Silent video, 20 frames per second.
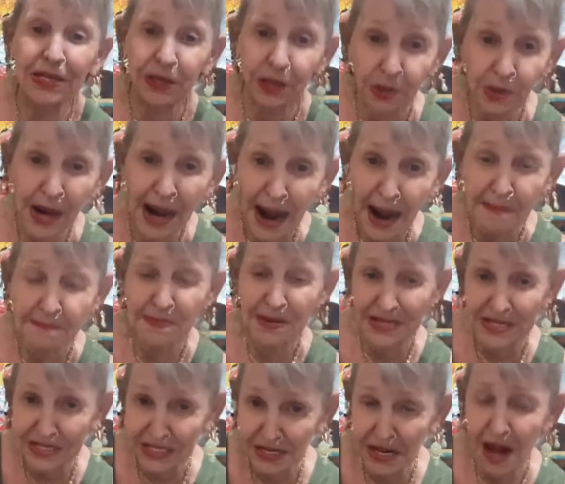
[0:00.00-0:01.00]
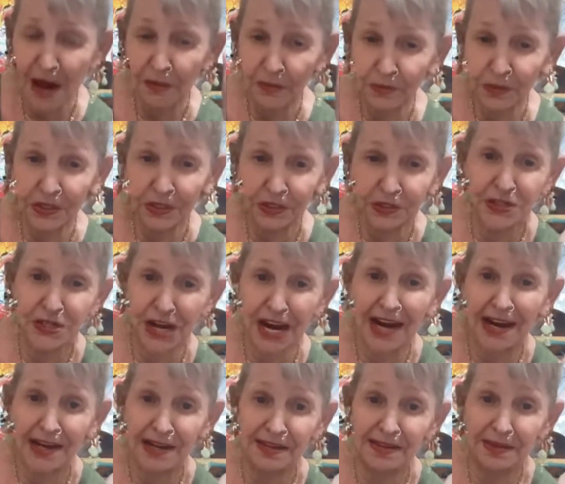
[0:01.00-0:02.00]
of crap. It's not real
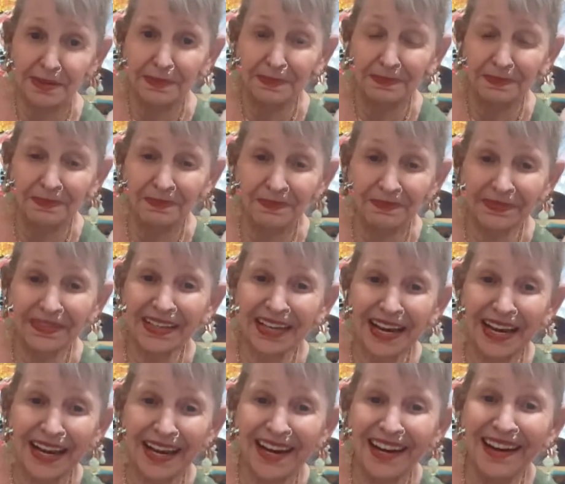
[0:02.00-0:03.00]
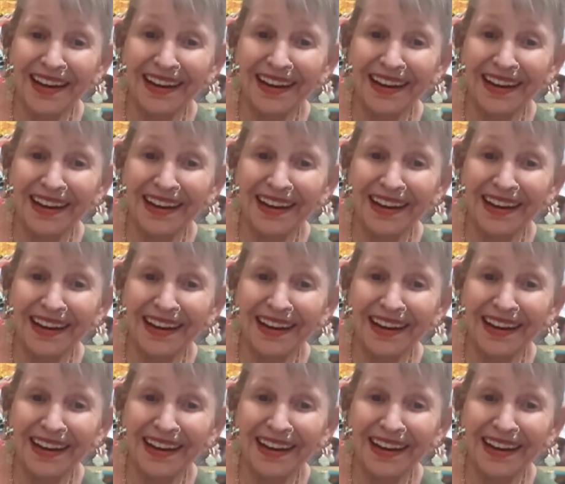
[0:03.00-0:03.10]
jade. Okay?